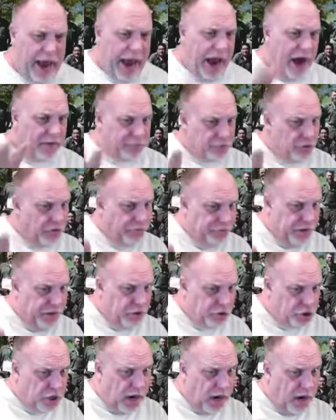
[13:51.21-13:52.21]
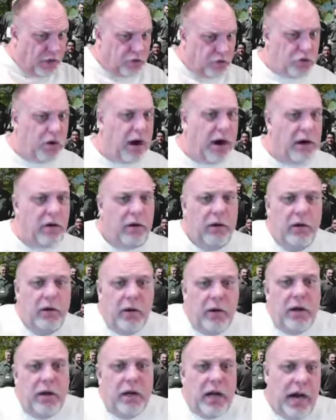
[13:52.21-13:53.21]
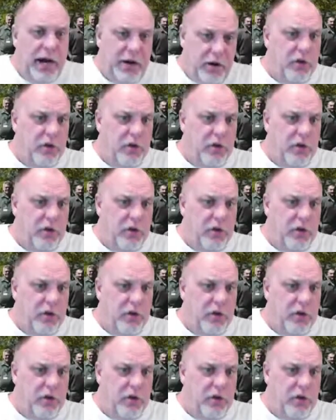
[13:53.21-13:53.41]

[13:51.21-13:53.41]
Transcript: After a fair trial, I